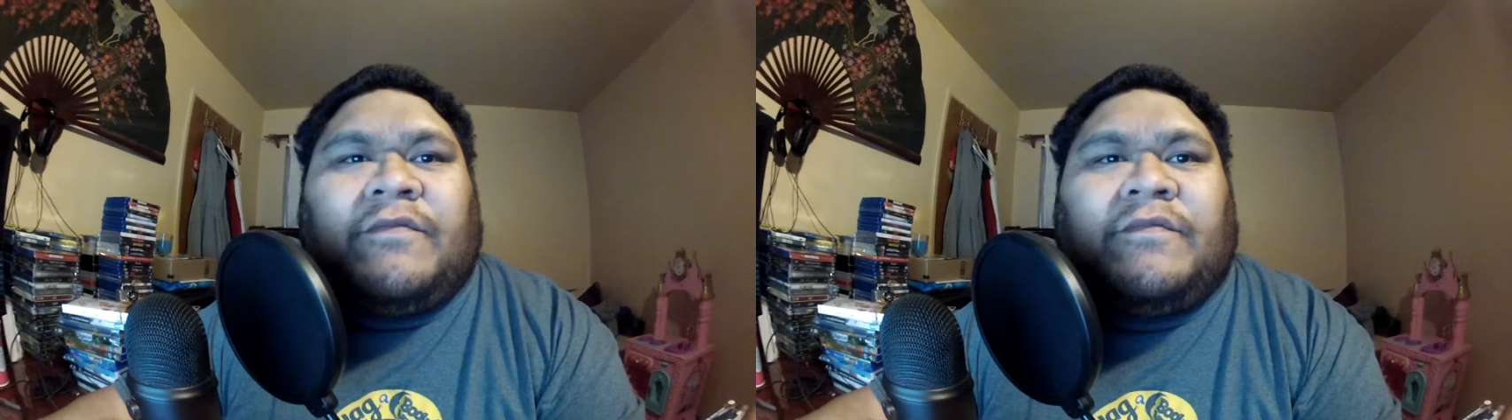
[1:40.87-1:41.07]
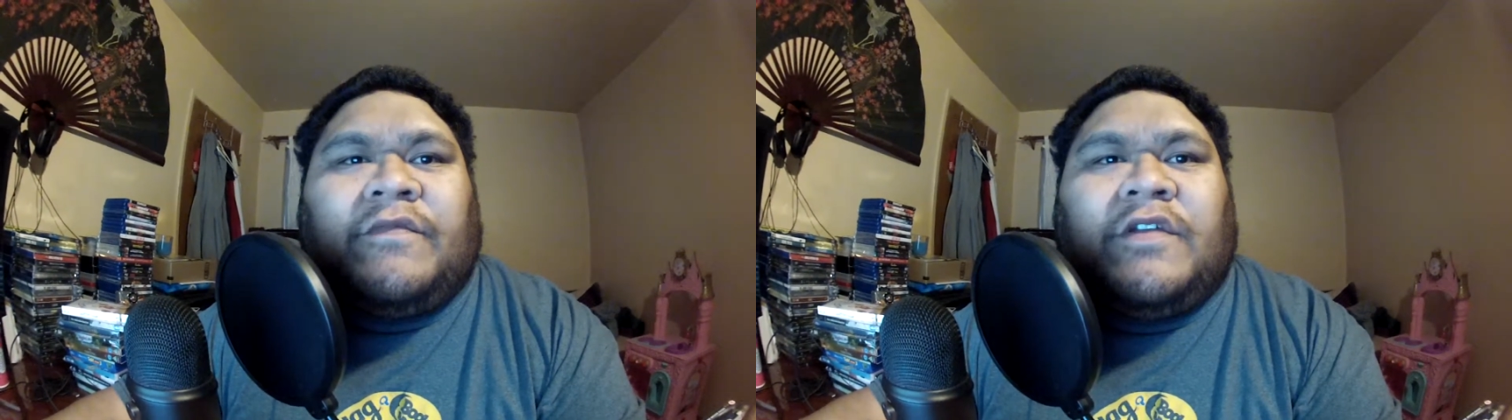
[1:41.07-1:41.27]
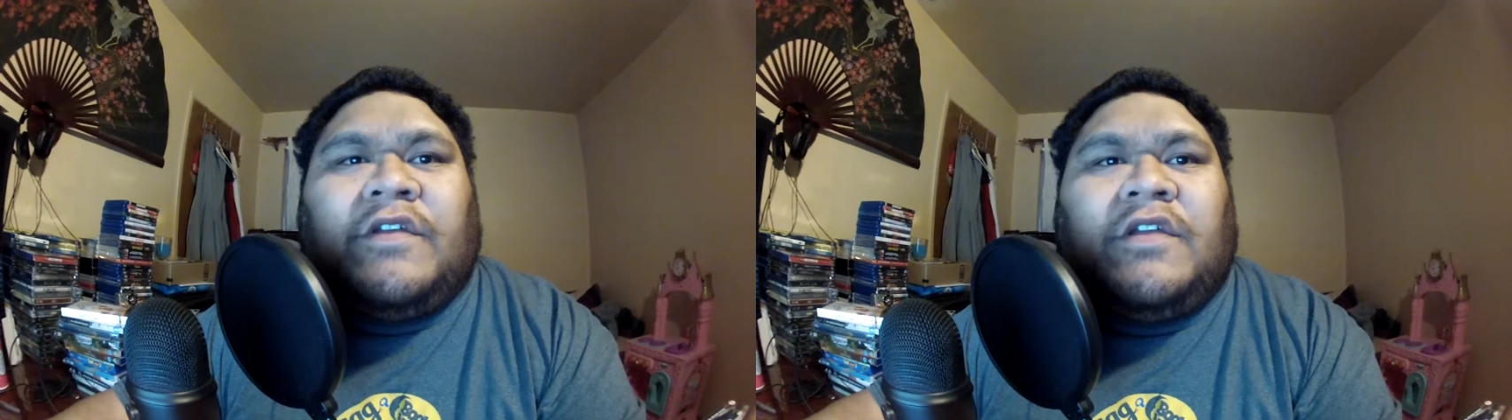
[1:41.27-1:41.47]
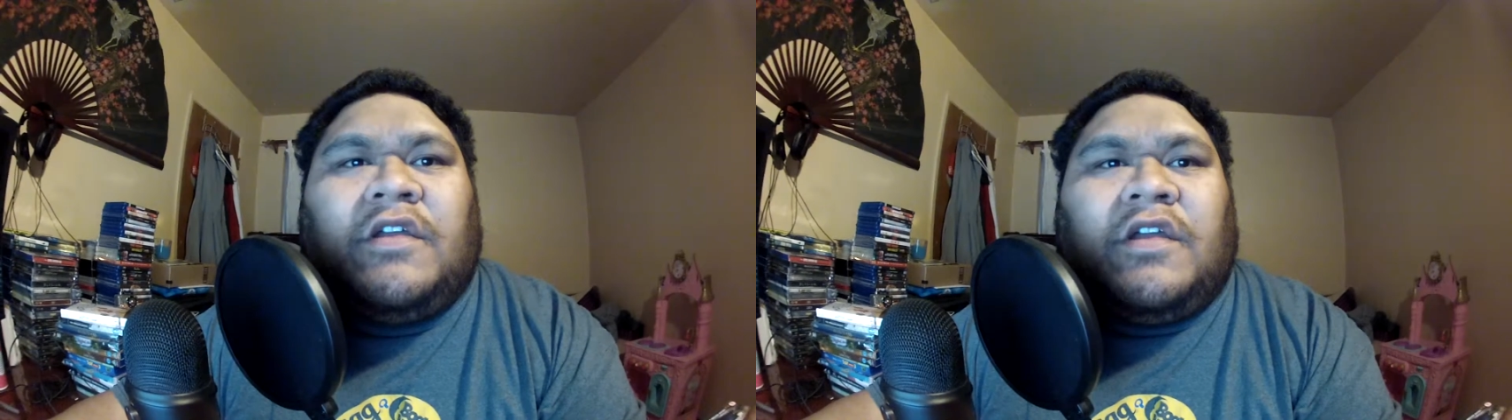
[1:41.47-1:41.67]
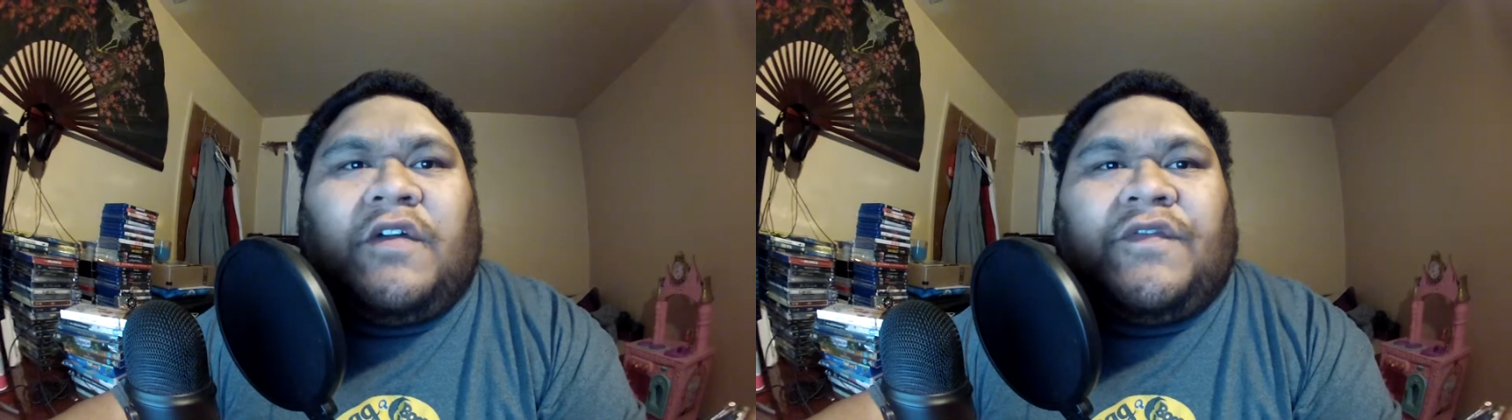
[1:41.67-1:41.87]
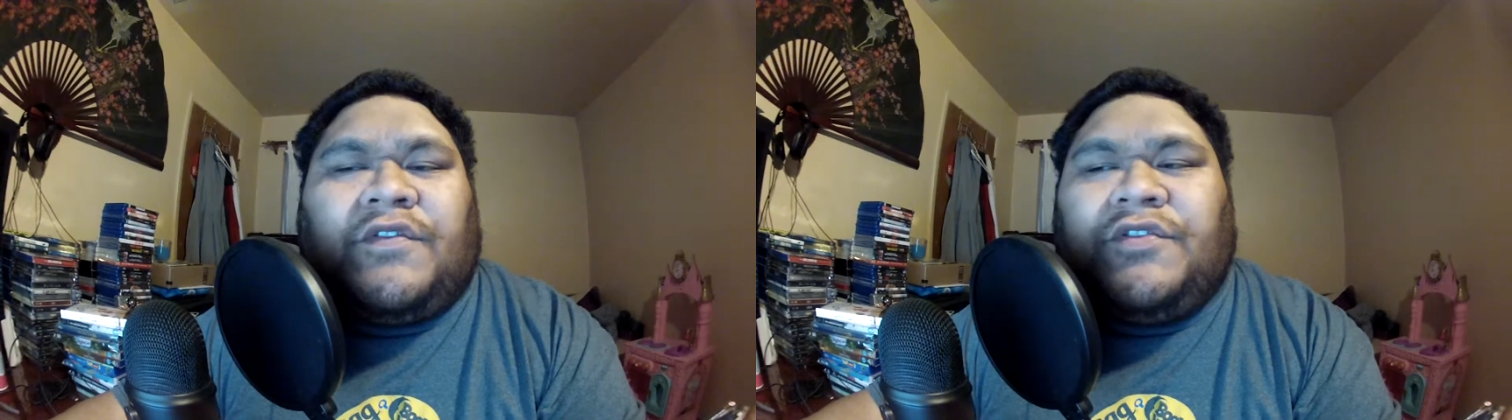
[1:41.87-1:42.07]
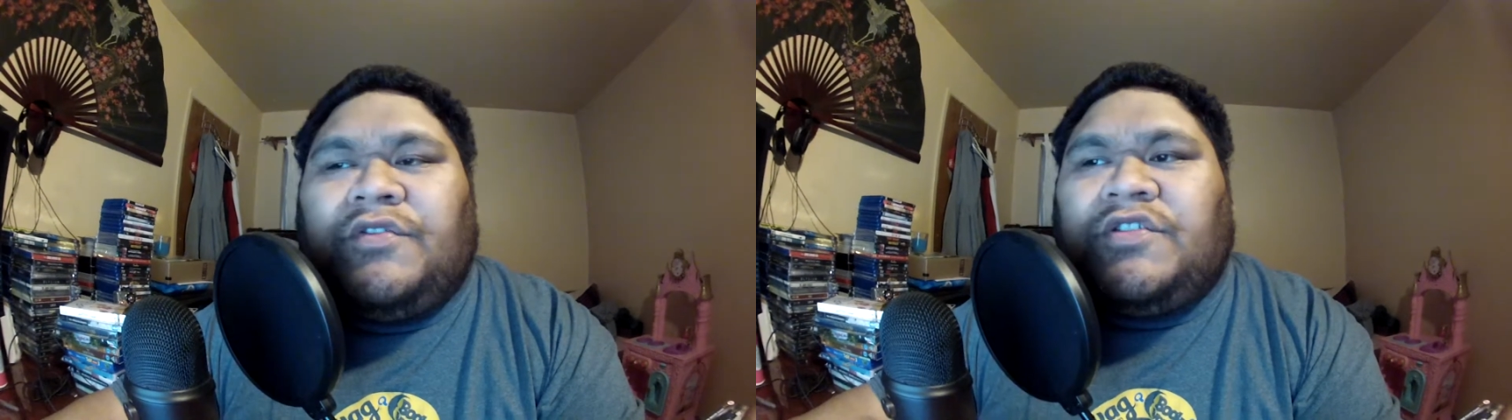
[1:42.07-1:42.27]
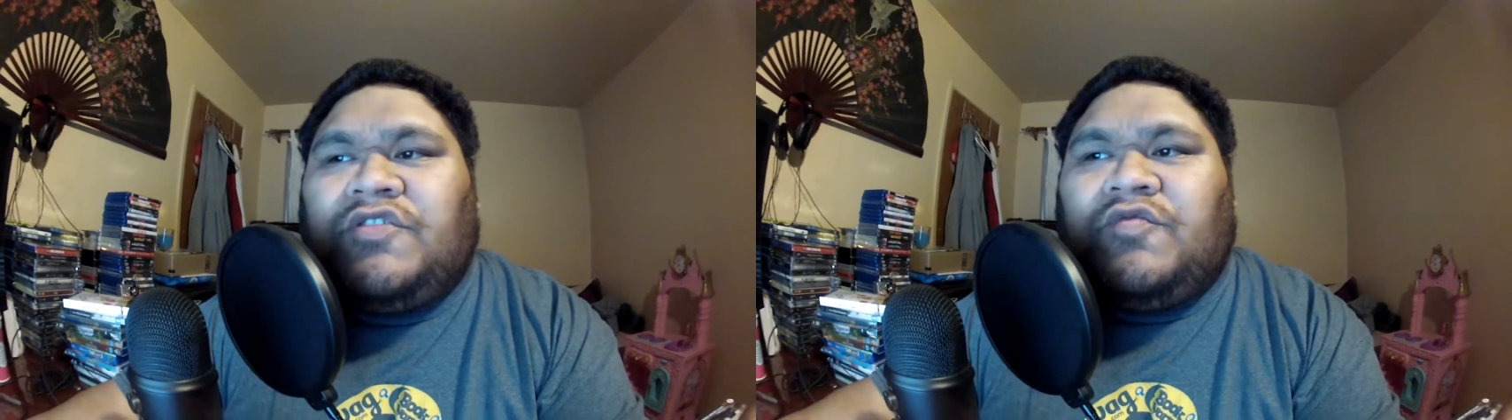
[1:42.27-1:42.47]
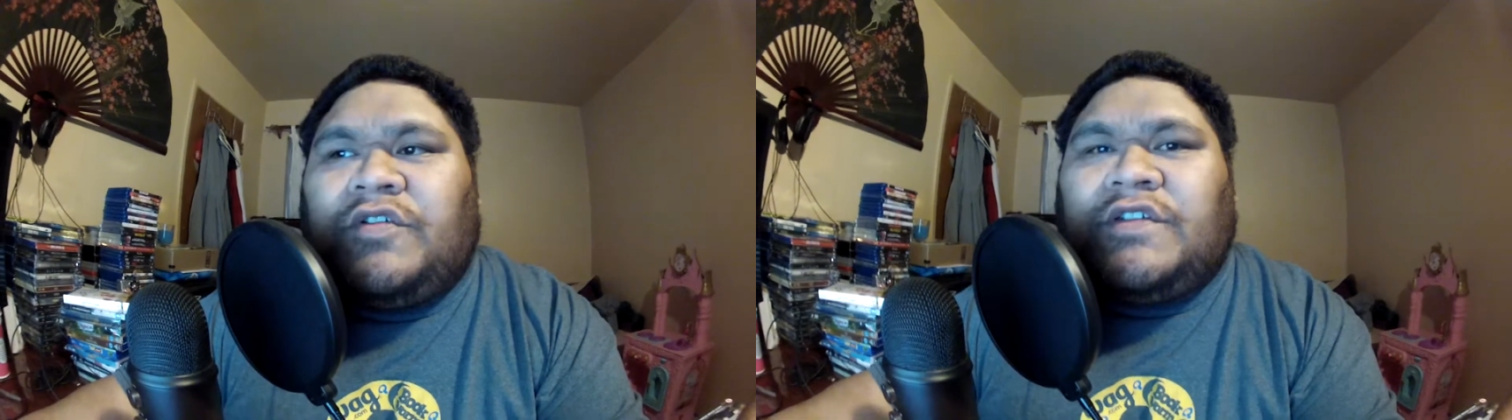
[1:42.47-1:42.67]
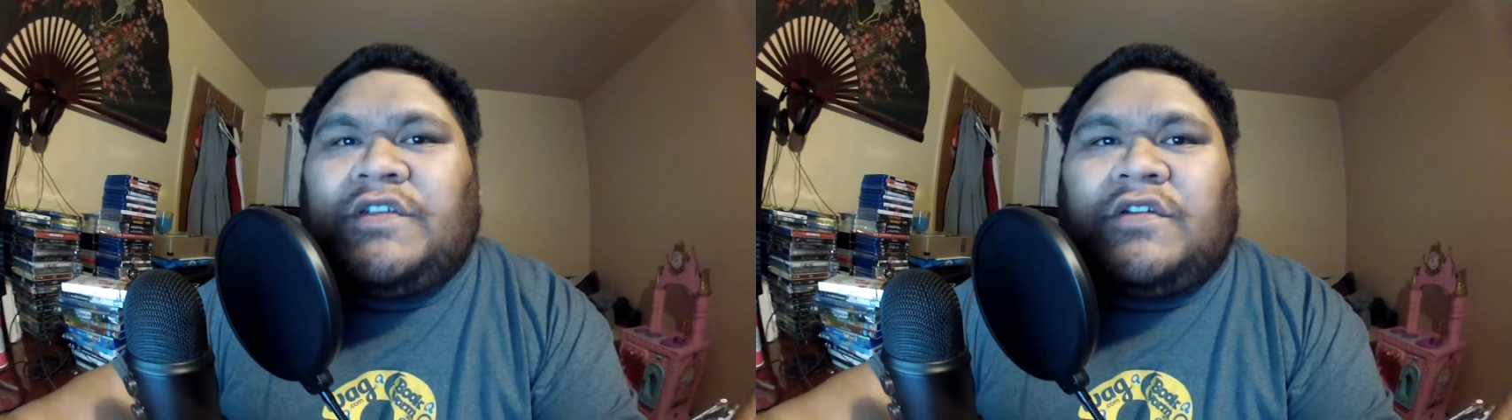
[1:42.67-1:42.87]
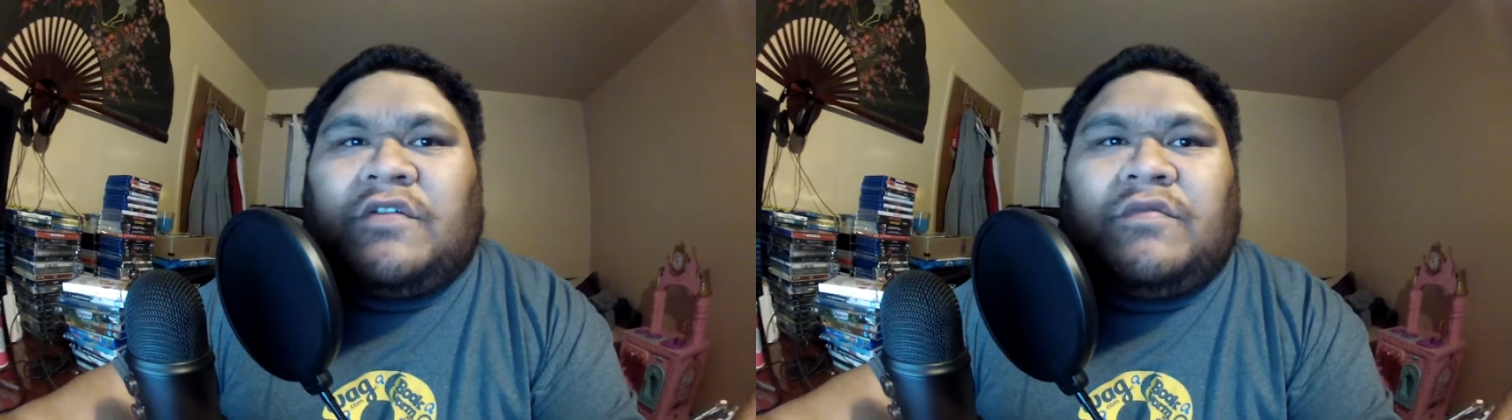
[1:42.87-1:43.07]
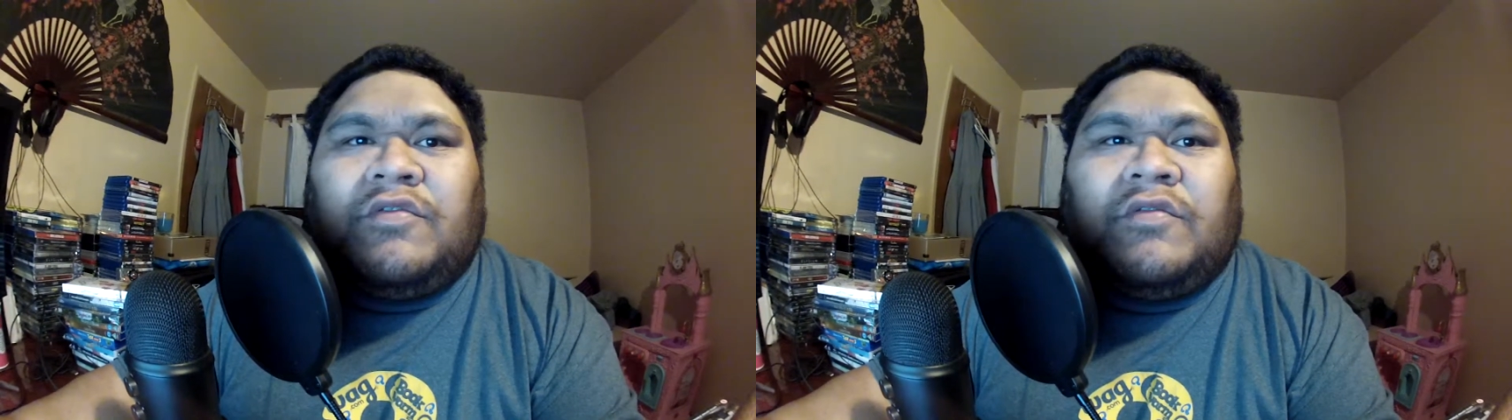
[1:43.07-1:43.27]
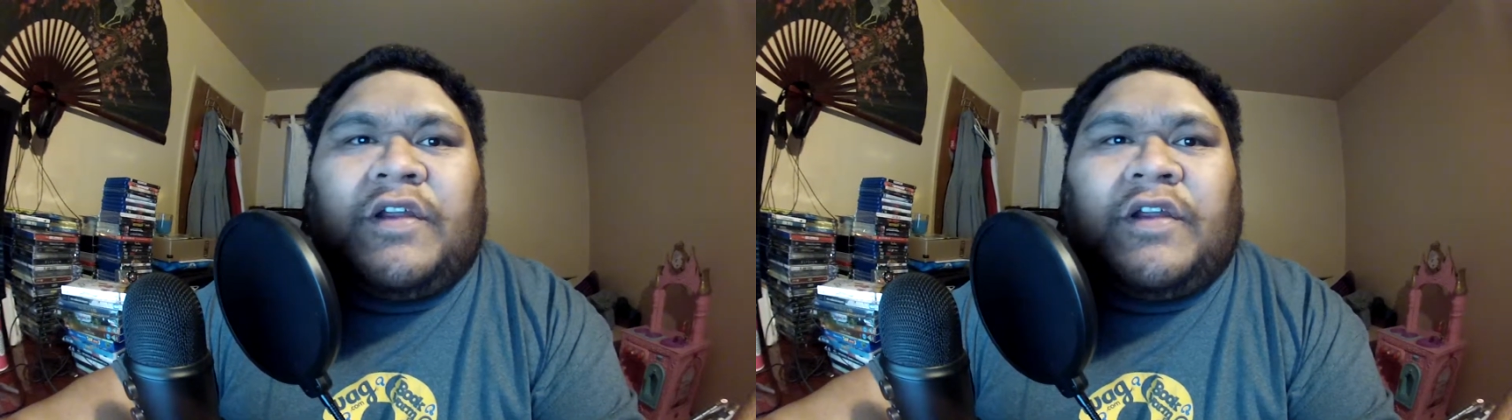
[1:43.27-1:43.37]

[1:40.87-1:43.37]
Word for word: a few YouTubers, you know,